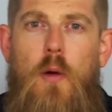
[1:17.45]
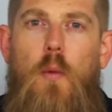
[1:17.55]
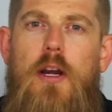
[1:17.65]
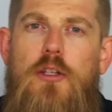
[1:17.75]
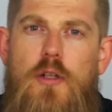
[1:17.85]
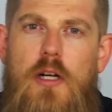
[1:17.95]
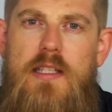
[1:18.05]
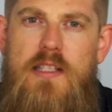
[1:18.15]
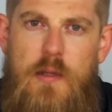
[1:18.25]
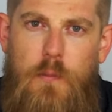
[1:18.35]
We're going to try
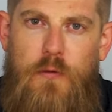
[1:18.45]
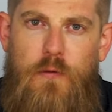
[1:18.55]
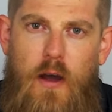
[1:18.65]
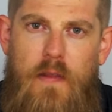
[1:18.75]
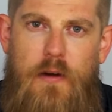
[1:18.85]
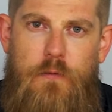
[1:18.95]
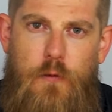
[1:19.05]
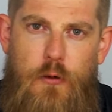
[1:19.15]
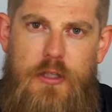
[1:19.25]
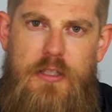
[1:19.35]
and simplify that
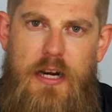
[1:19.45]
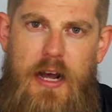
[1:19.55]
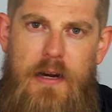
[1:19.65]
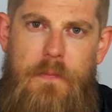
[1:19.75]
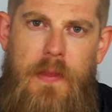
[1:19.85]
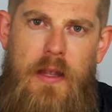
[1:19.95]
for you today.